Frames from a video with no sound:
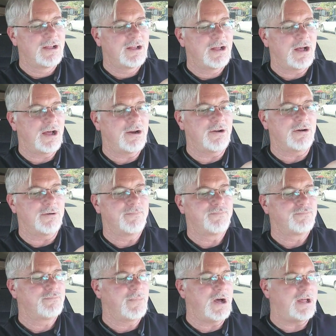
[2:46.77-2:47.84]
I don't know,
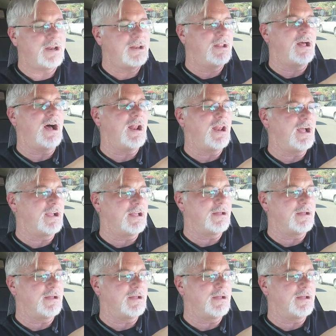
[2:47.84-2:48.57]
but I like